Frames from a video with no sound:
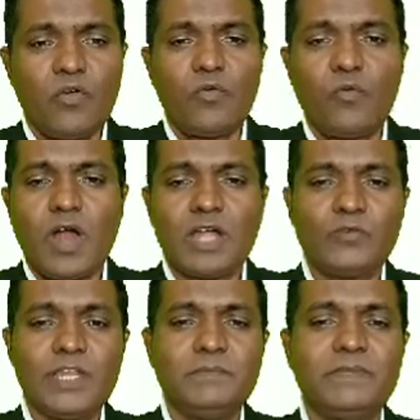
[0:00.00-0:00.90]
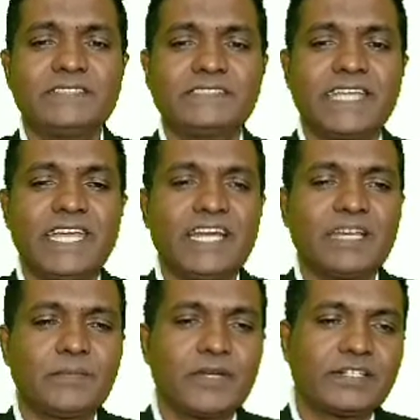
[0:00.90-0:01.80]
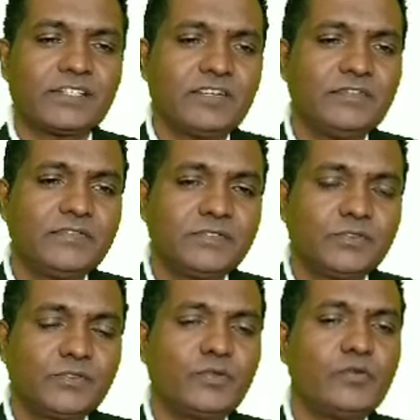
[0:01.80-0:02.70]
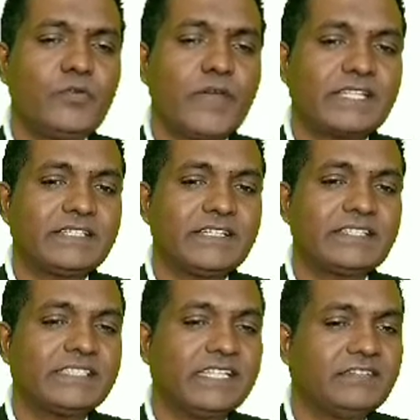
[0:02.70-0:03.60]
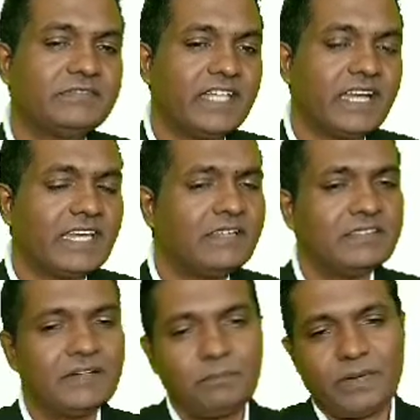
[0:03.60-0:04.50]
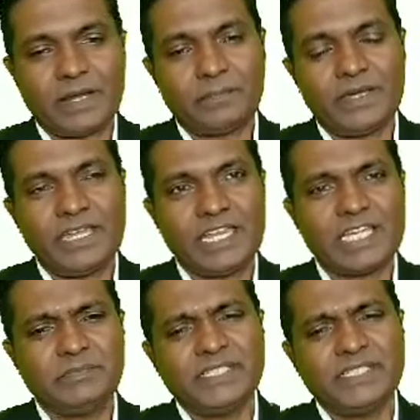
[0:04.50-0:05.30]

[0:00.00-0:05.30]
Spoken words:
What will be the scalar product of two vectors if they are perpendicular?